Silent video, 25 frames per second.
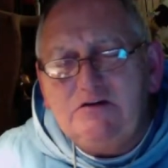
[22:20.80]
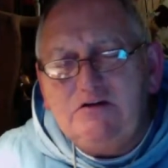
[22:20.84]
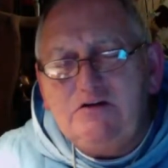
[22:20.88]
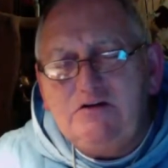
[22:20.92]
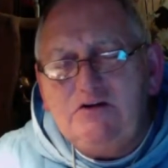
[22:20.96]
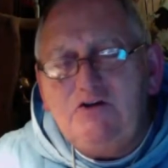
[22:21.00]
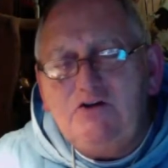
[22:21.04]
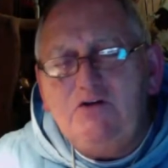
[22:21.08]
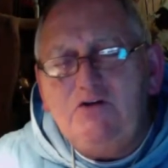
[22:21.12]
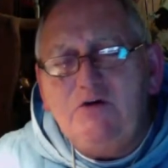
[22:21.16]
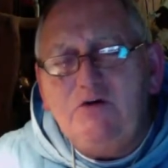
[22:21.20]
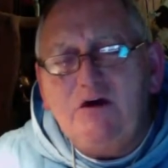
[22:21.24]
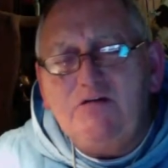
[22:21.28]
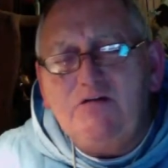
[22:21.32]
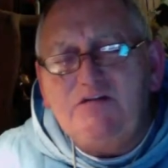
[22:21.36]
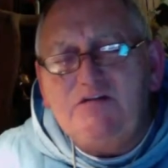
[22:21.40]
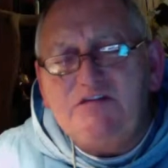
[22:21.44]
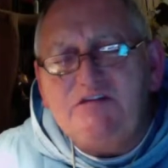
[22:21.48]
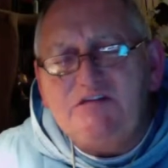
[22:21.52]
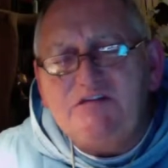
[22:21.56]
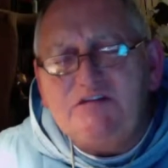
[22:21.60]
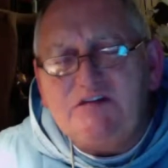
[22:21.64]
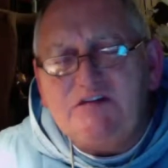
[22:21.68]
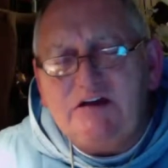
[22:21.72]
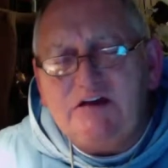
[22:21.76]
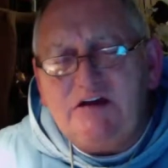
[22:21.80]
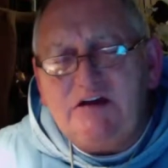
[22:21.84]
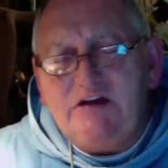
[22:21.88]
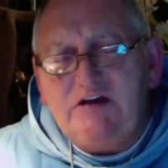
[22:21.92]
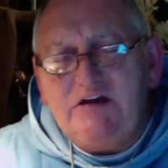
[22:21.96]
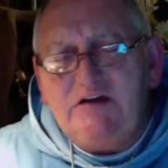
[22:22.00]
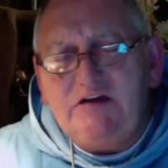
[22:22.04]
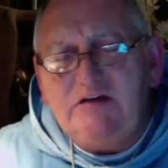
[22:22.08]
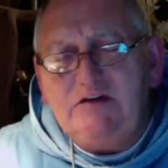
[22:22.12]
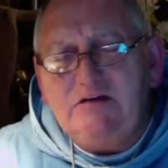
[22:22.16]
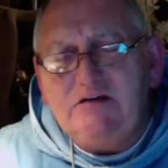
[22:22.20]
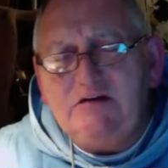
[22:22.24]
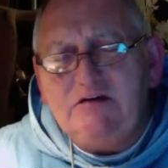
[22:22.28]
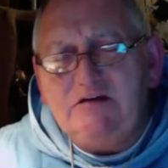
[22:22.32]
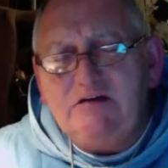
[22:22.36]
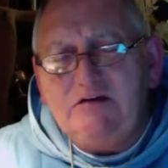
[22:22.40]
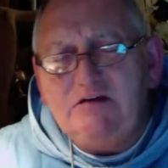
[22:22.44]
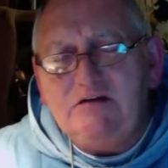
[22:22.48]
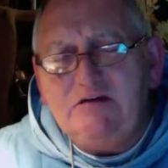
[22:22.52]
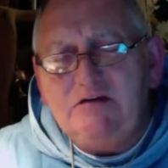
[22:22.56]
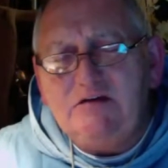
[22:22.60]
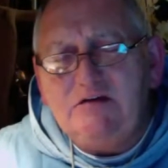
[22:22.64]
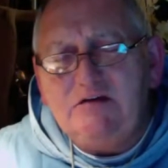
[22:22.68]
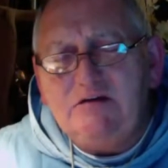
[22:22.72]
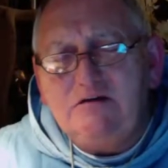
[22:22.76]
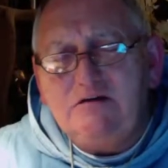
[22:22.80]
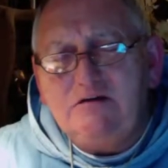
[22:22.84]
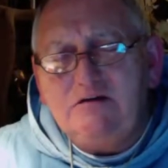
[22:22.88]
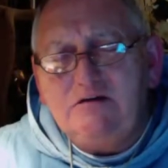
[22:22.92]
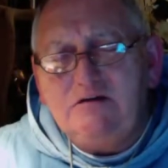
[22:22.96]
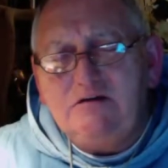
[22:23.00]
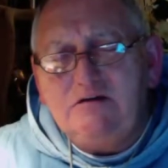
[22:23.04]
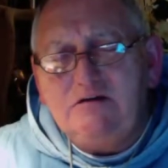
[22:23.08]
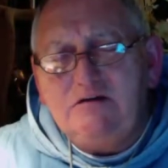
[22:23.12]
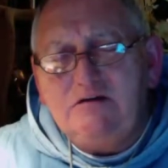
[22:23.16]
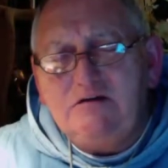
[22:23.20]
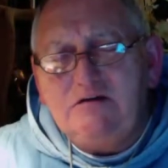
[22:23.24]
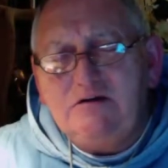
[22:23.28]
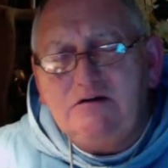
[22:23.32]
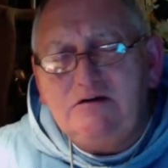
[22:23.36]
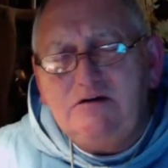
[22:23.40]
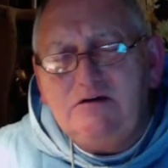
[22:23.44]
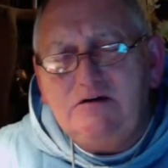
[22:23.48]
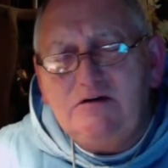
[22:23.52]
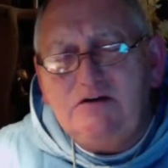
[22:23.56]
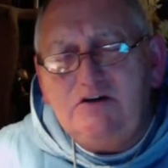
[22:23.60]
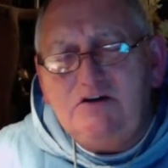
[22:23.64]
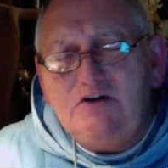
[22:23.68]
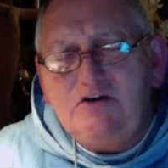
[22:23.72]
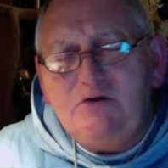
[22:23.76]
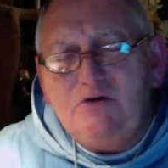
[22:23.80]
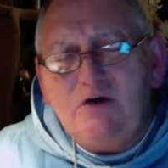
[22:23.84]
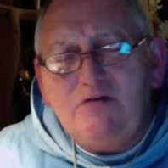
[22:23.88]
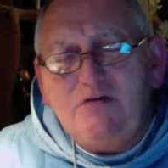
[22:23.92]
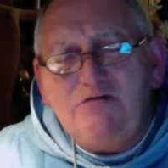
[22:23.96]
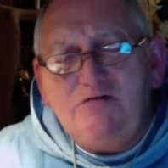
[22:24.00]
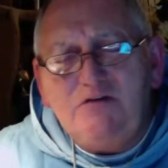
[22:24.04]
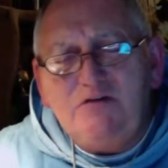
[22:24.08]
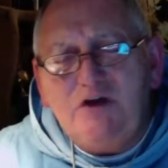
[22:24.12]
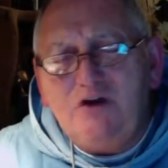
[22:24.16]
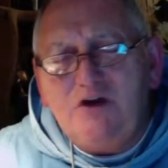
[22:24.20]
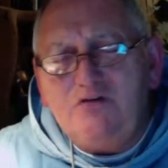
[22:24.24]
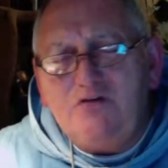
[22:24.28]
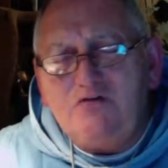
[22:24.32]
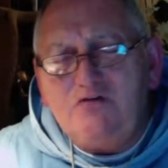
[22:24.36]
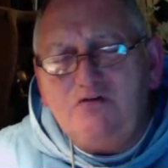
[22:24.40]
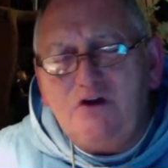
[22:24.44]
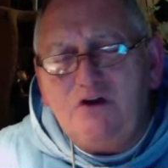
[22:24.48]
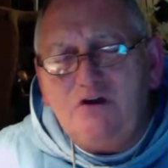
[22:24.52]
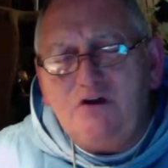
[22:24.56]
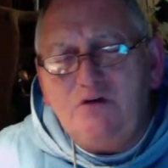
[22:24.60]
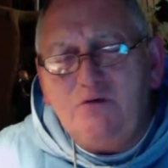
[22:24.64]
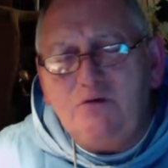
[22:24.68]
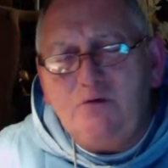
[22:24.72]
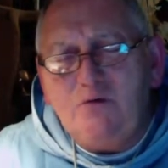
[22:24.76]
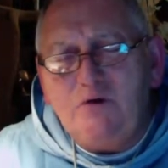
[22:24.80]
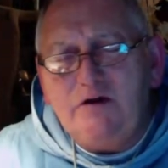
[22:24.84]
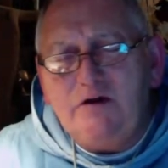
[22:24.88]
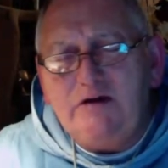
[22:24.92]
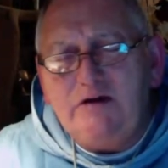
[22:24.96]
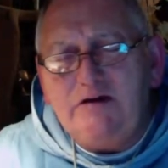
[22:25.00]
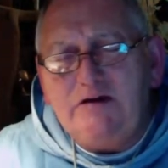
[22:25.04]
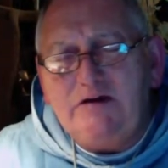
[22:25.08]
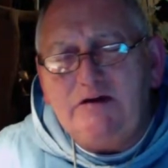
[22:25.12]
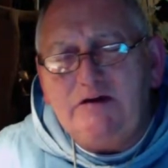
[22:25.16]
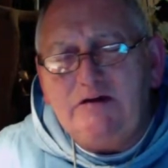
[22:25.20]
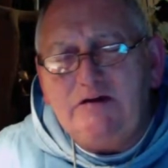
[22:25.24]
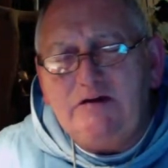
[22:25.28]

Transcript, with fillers: you have stayed. You have not run away.